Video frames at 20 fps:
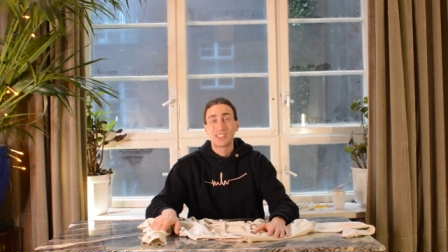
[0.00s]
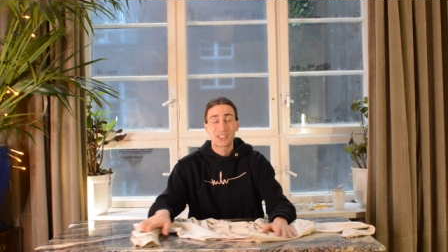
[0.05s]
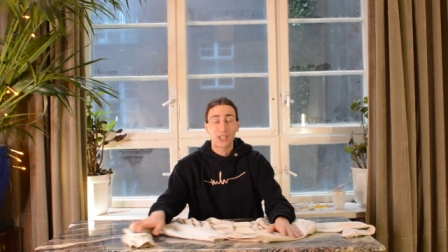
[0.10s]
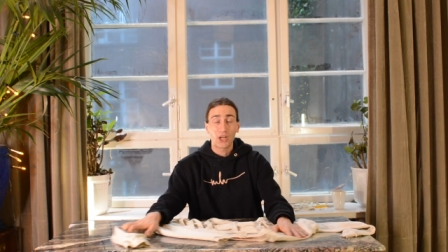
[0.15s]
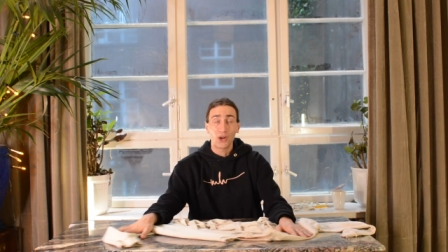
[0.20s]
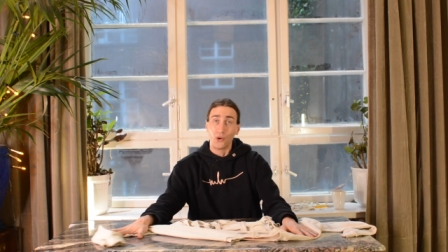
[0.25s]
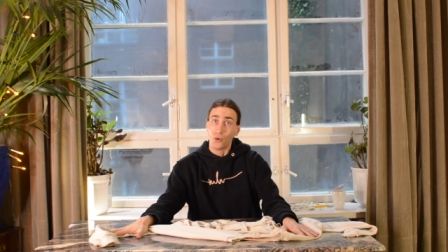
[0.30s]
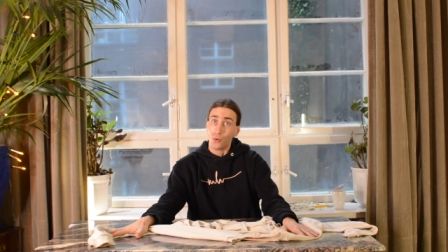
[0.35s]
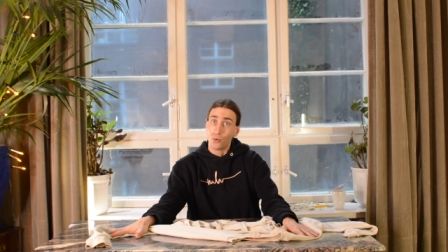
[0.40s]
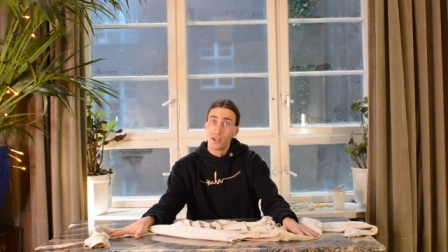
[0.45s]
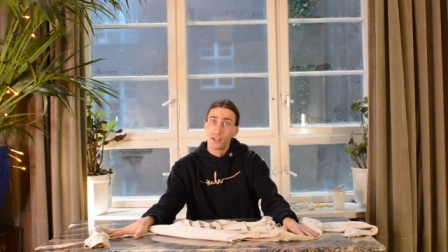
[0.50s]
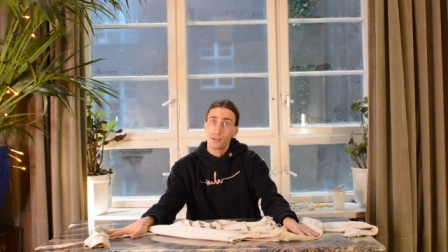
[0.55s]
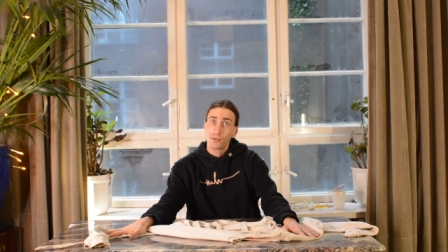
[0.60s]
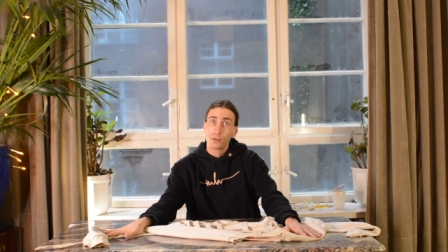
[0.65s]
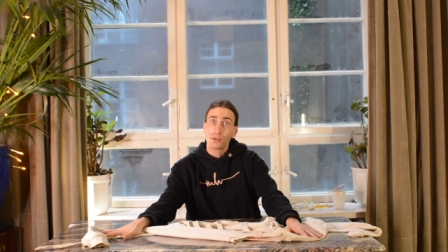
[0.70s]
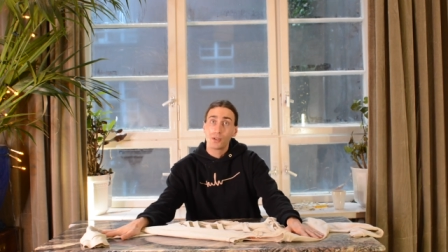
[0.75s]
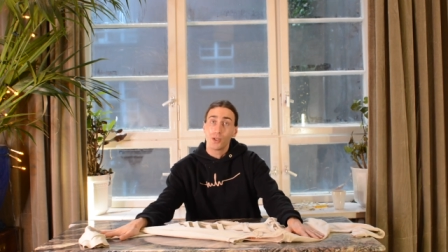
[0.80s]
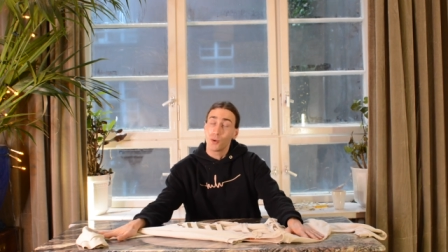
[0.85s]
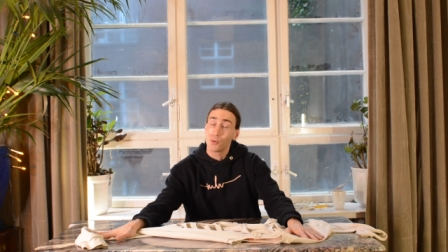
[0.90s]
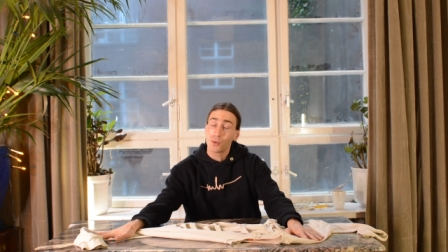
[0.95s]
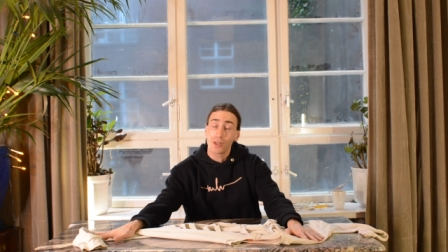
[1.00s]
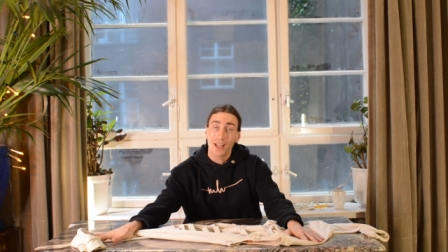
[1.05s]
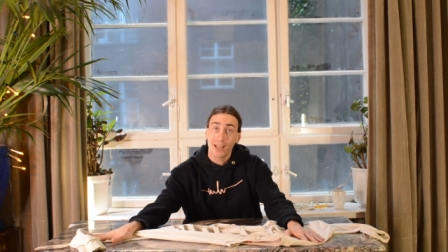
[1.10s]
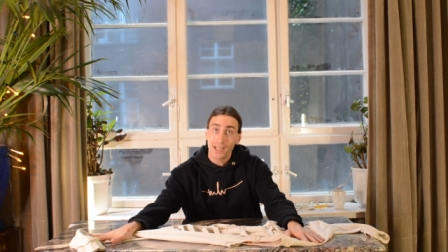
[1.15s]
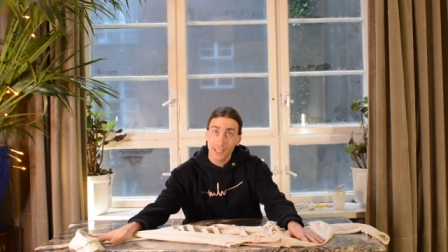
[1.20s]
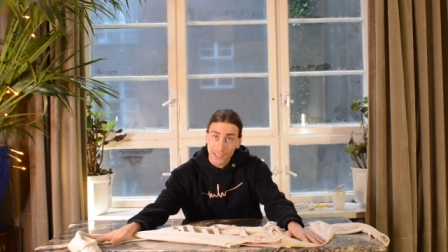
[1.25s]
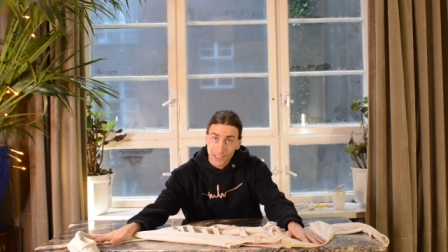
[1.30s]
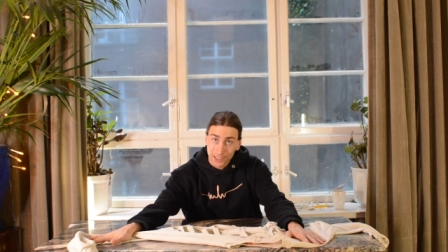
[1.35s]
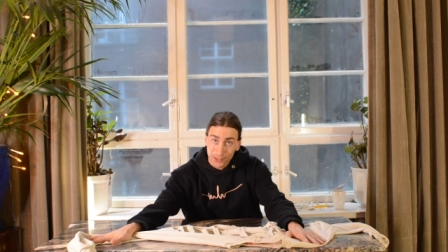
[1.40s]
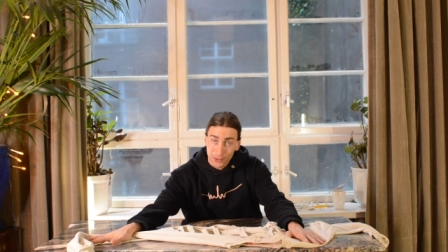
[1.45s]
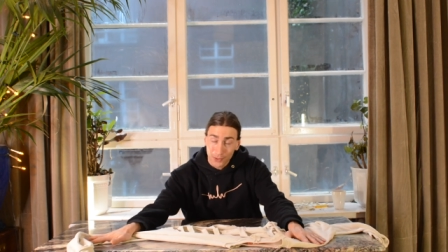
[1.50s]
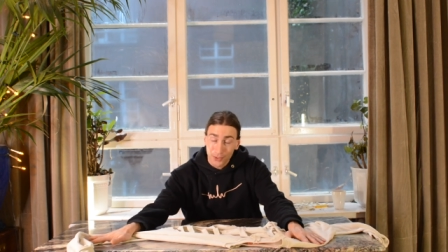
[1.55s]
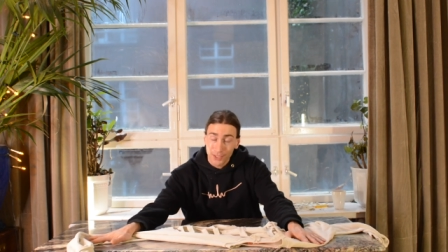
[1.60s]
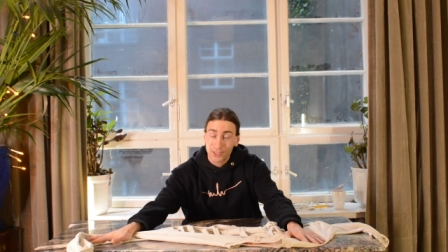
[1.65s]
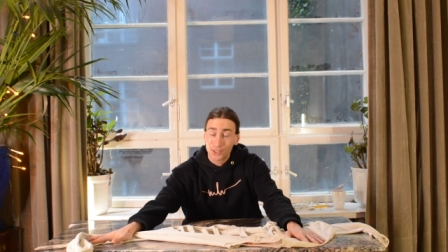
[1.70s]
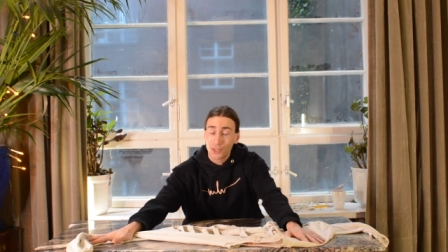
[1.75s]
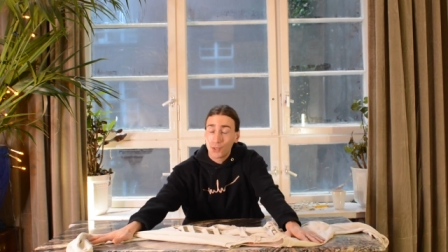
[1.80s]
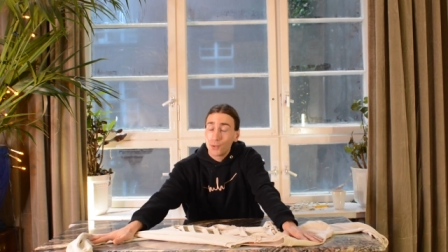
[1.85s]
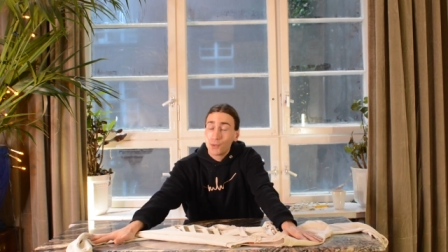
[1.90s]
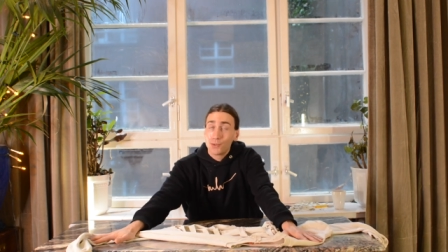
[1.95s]
So if you don't like or
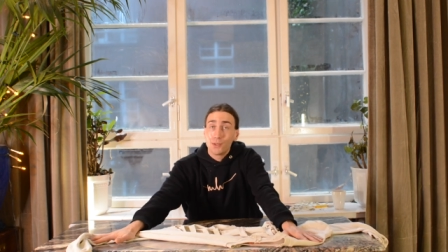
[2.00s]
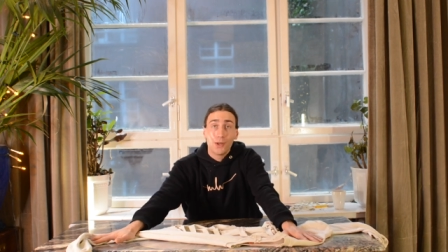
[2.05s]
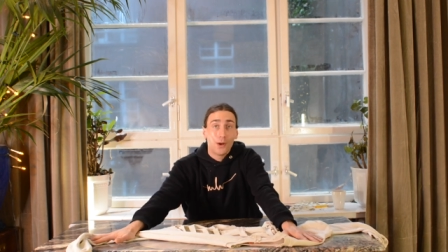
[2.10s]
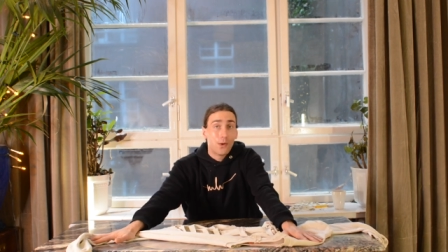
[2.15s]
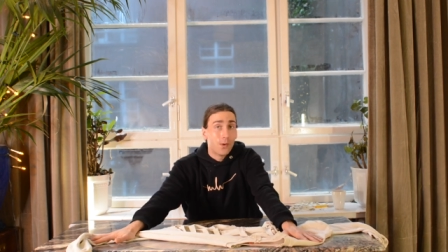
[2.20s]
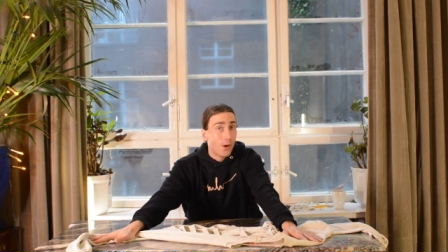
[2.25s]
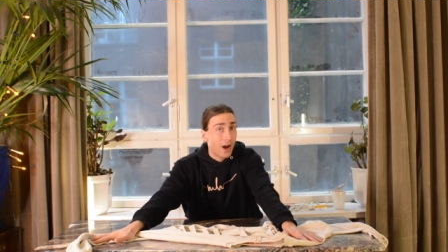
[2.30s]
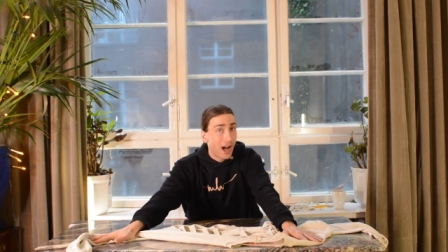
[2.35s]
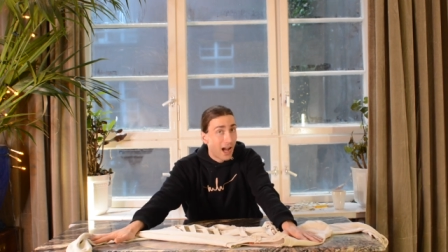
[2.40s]
don't know